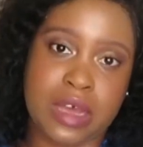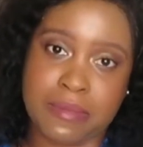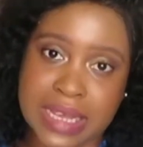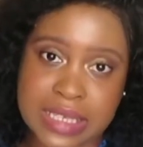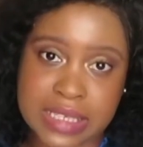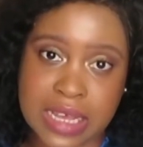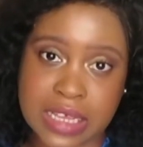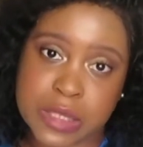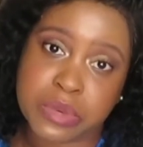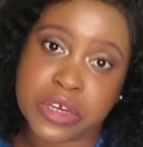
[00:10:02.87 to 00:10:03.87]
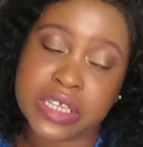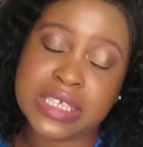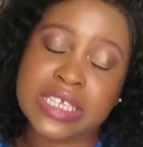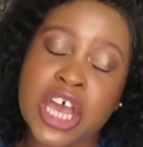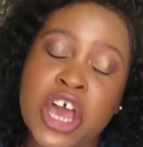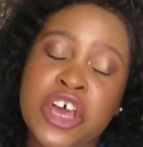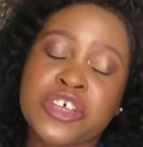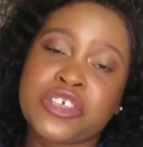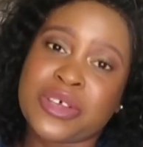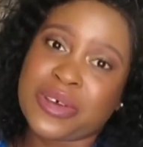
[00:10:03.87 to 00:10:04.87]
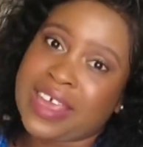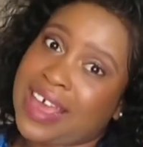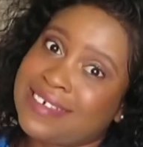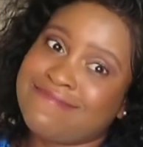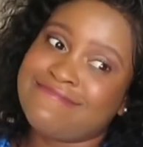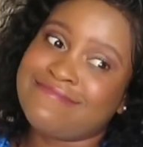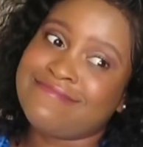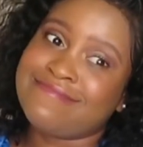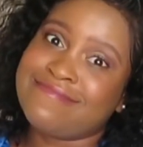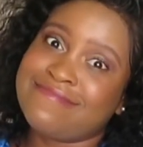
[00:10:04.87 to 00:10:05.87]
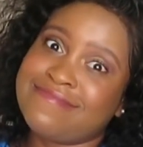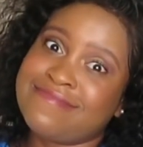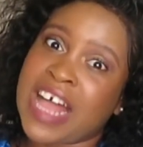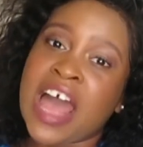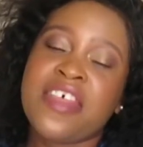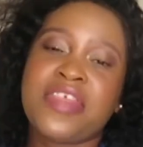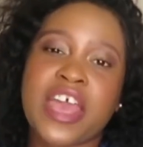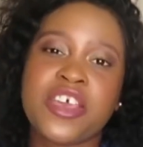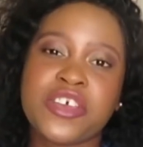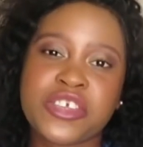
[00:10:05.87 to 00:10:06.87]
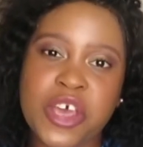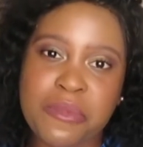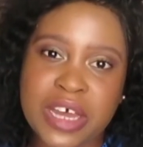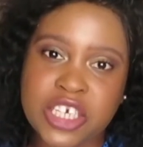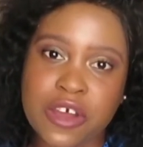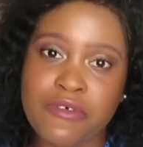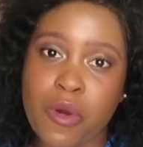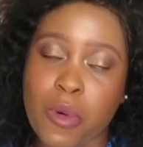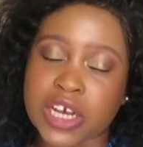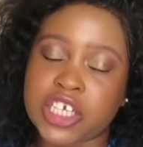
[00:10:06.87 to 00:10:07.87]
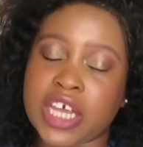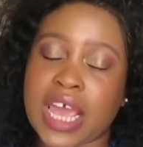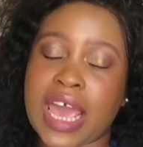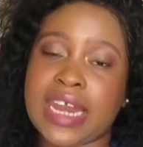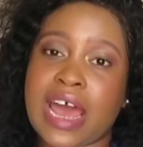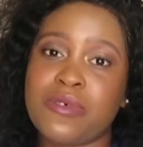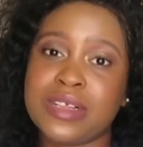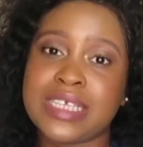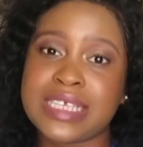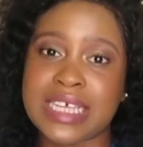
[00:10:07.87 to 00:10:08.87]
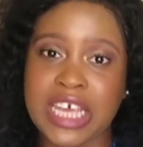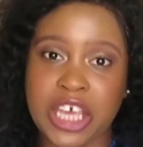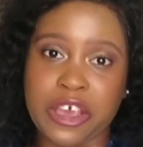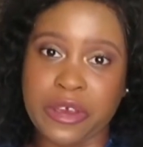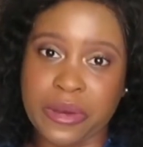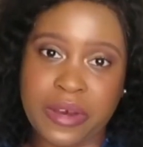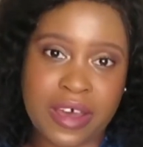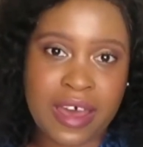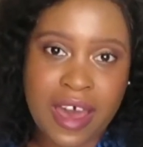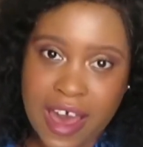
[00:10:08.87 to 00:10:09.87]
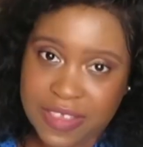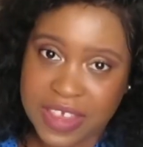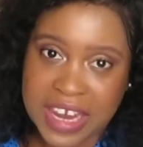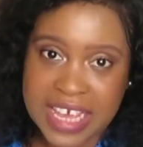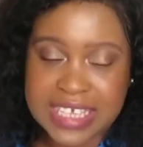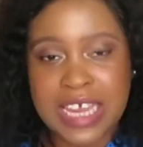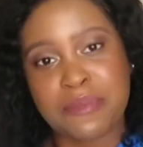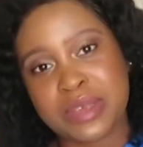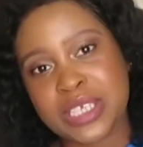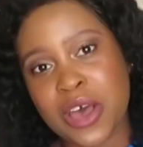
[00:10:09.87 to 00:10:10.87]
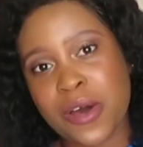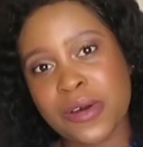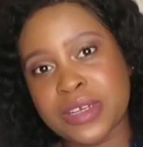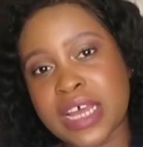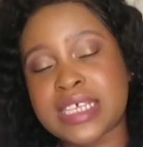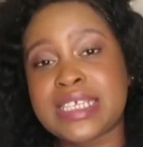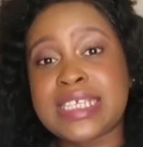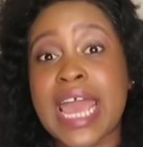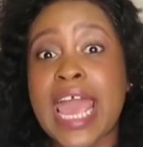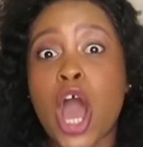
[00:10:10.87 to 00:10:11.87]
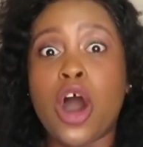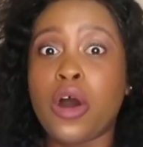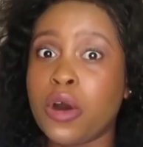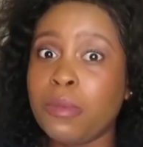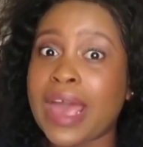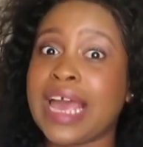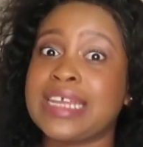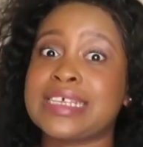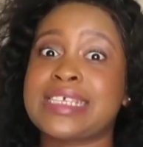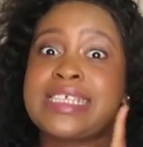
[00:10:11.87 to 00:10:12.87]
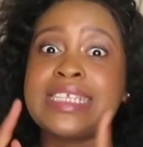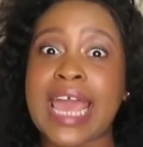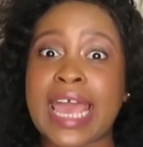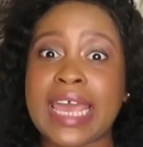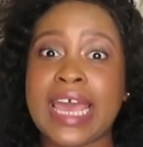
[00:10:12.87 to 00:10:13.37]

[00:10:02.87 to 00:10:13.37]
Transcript: my sister experienced. So yeah, Thank you so much for watching, and I will see you on the next episode. Stay home and stay